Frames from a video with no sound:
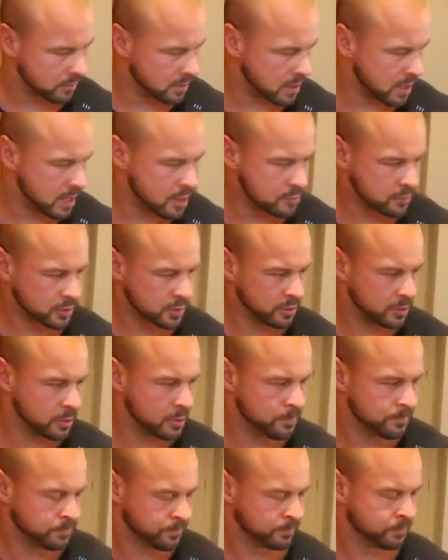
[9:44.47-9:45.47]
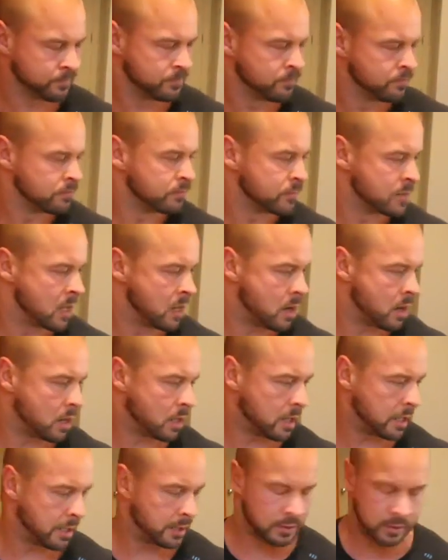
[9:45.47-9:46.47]
ouncer. All
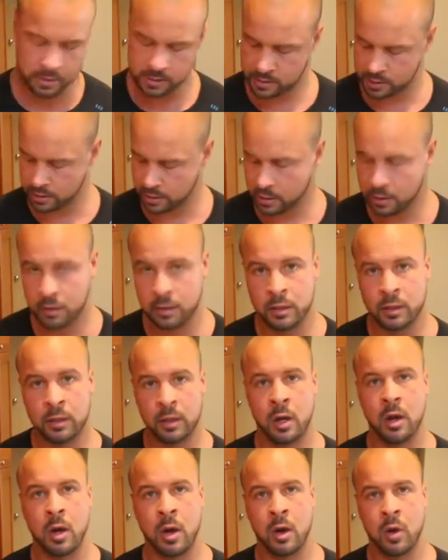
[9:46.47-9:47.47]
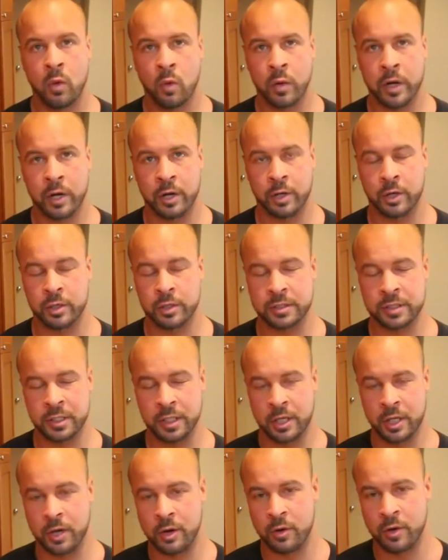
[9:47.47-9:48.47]
right, we are good to
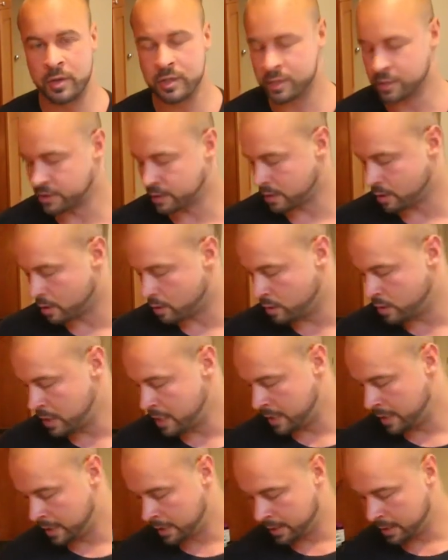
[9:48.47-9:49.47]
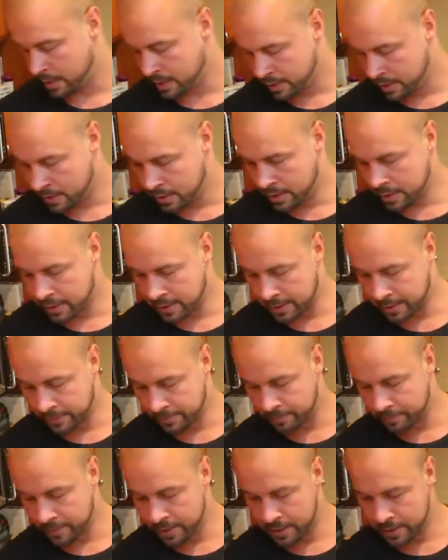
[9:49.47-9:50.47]
go. So,
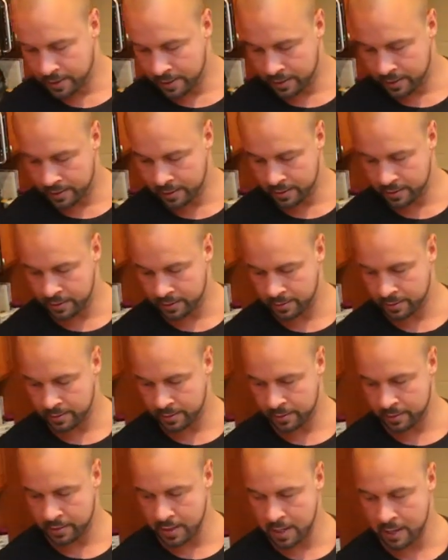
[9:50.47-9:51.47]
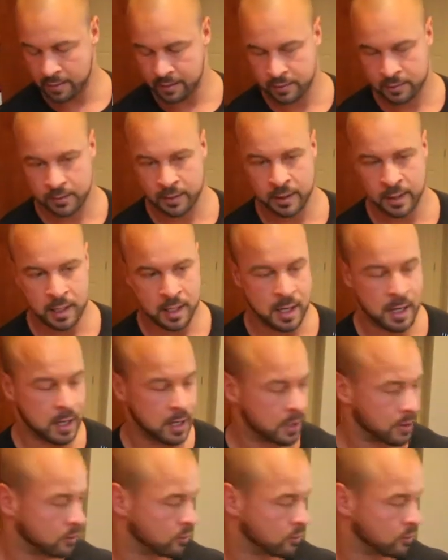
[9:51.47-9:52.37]
um, yeah. I